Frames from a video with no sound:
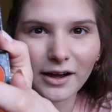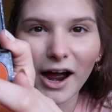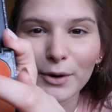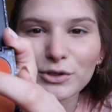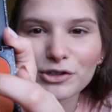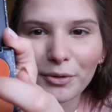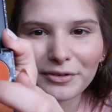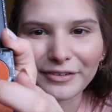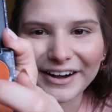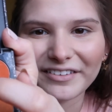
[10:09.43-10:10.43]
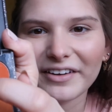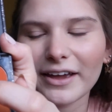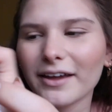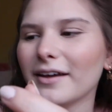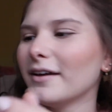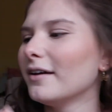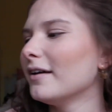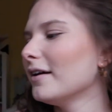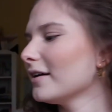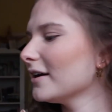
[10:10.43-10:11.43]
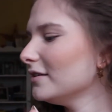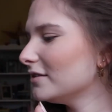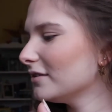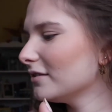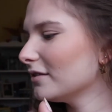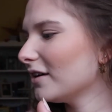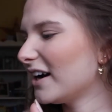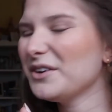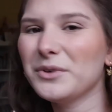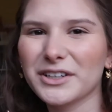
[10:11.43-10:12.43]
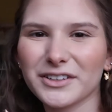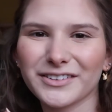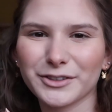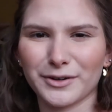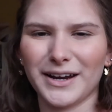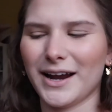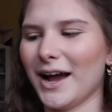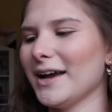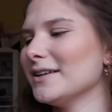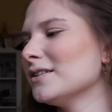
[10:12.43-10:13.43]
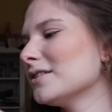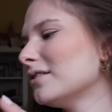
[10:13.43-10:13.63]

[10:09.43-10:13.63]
I was so afraid of it because I didn't want green eyes.